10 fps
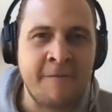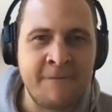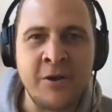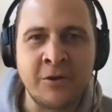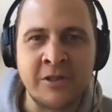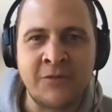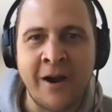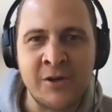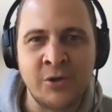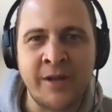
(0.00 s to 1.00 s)
feel as
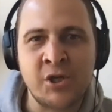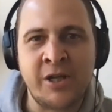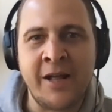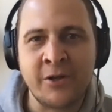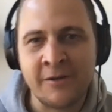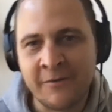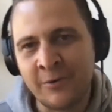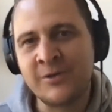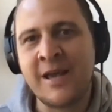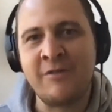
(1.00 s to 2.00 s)
far as your nationality, of
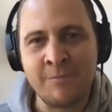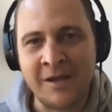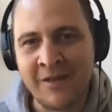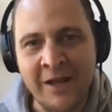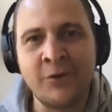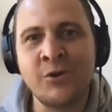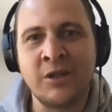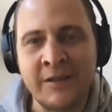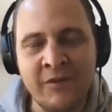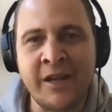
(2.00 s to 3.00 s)
course, having been English
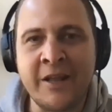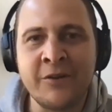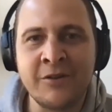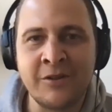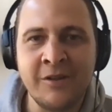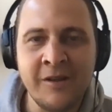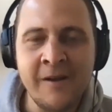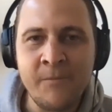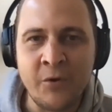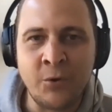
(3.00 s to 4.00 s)
and living in England
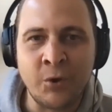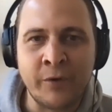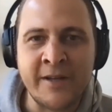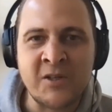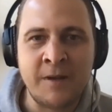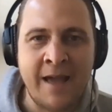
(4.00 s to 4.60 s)
and all the rest, but